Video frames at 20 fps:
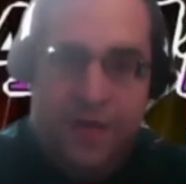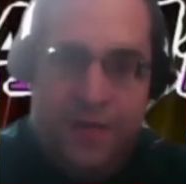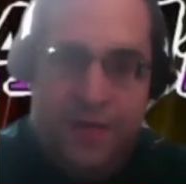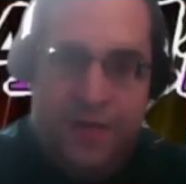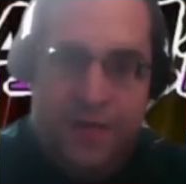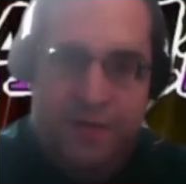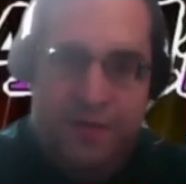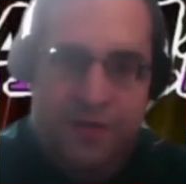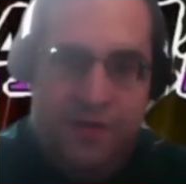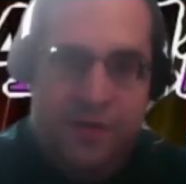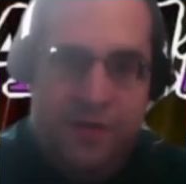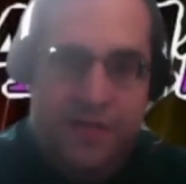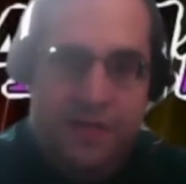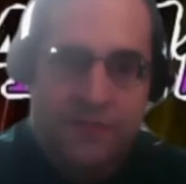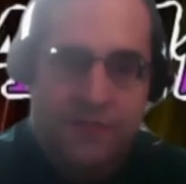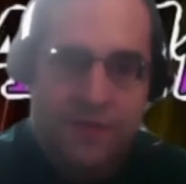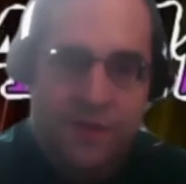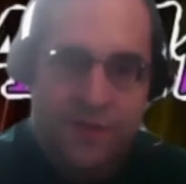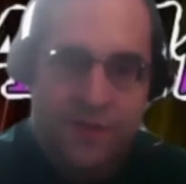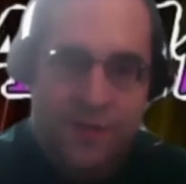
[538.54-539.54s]
it. Look at
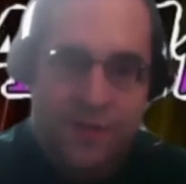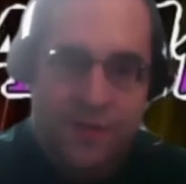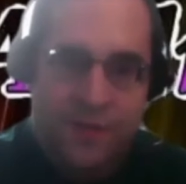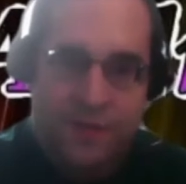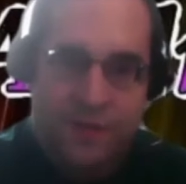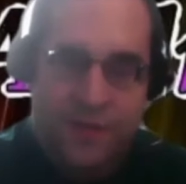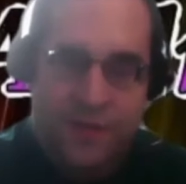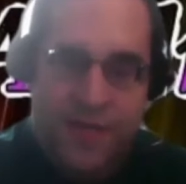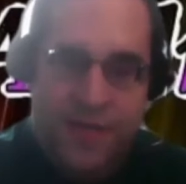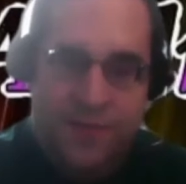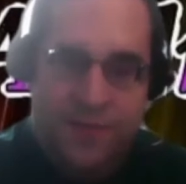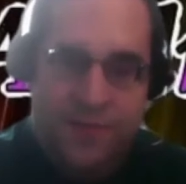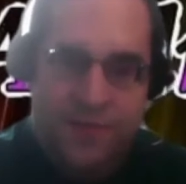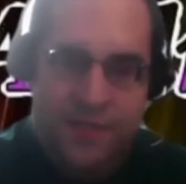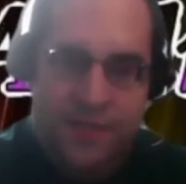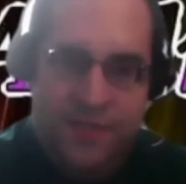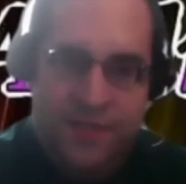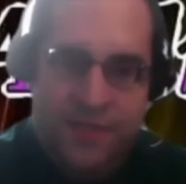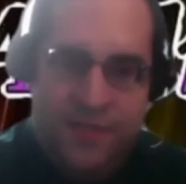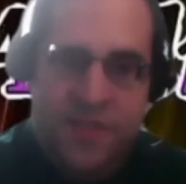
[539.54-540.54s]
what you
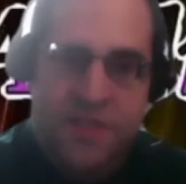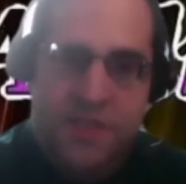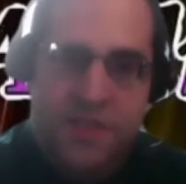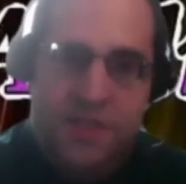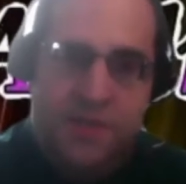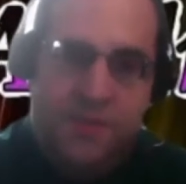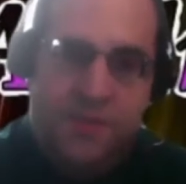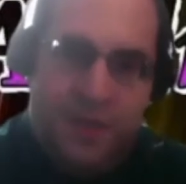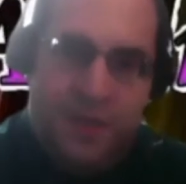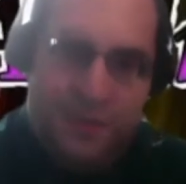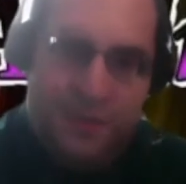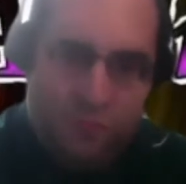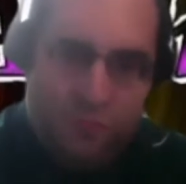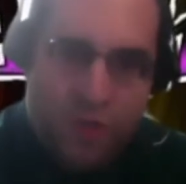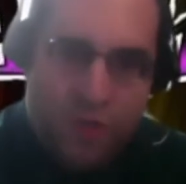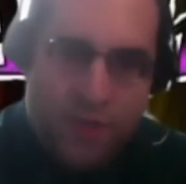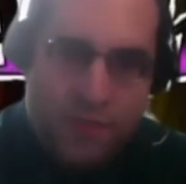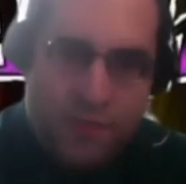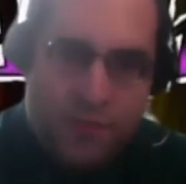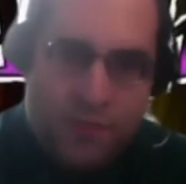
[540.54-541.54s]
accomplished. But what
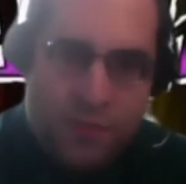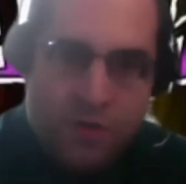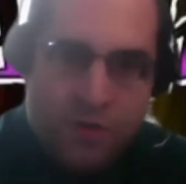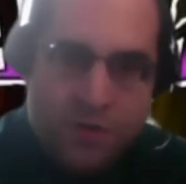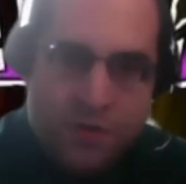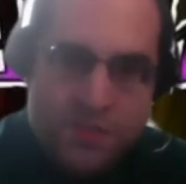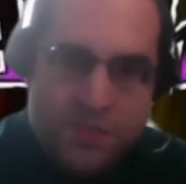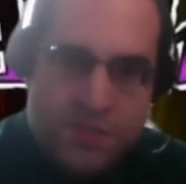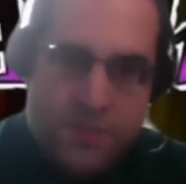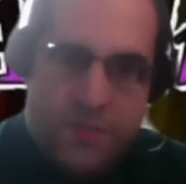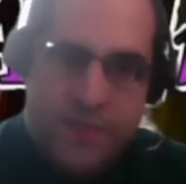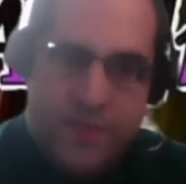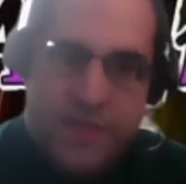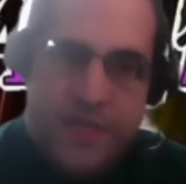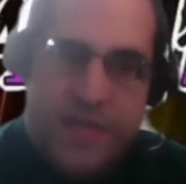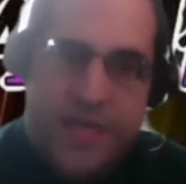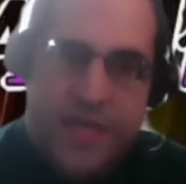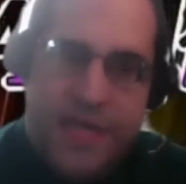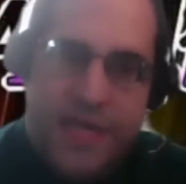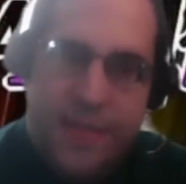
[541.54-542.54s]
were some of the
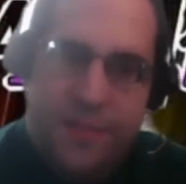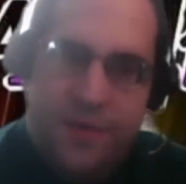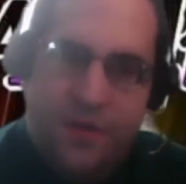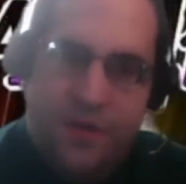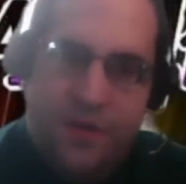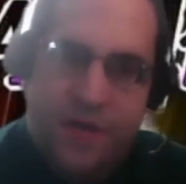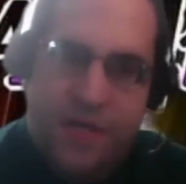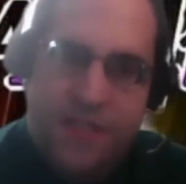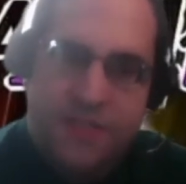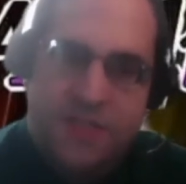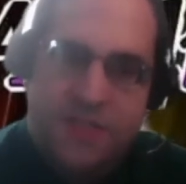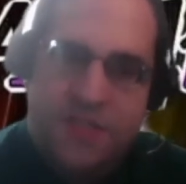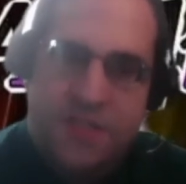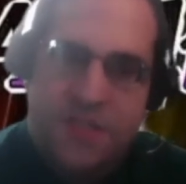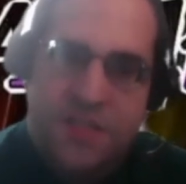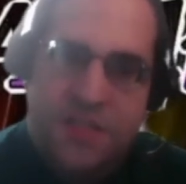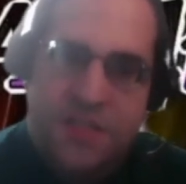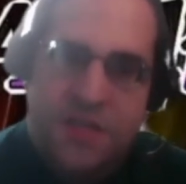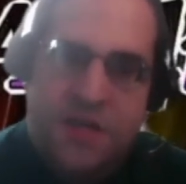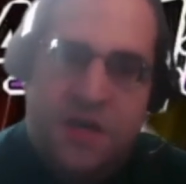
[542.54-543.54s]
key points
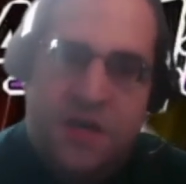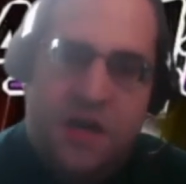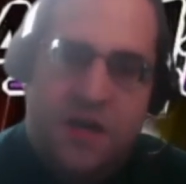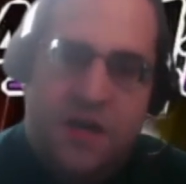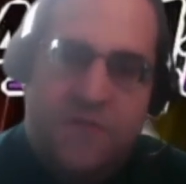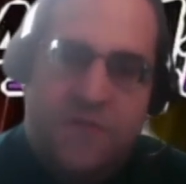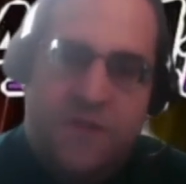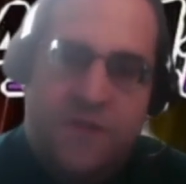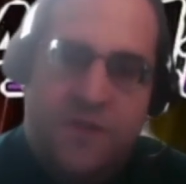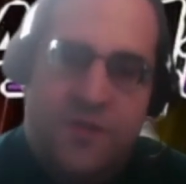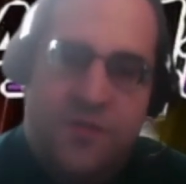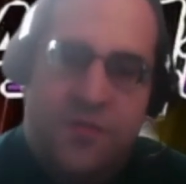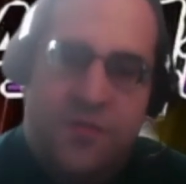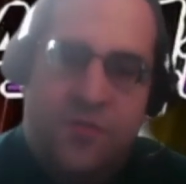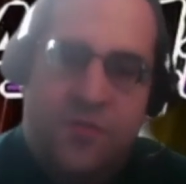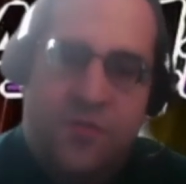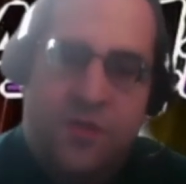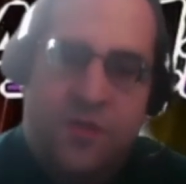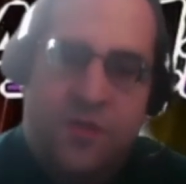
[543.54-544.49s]
of you